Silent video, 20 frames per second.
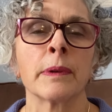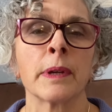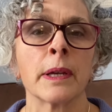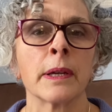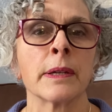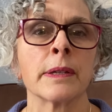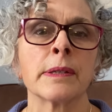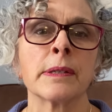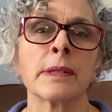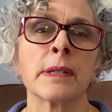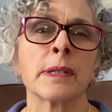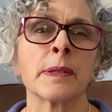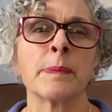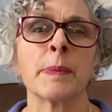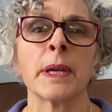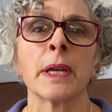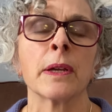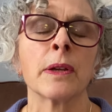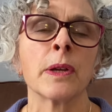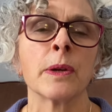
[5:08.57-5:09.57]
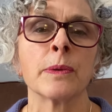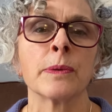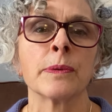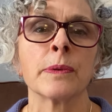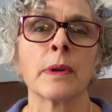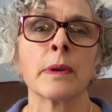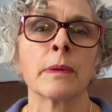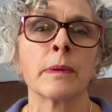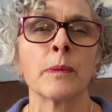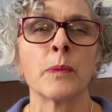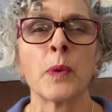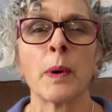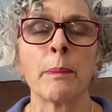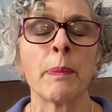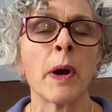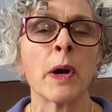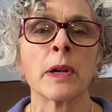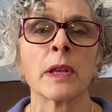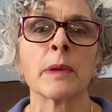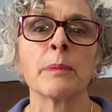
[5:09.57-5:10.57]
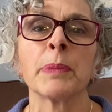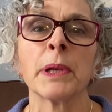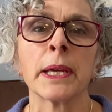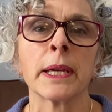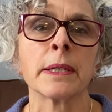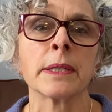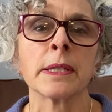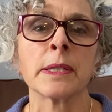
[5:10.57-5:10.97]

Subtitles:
is being used, what part of the plant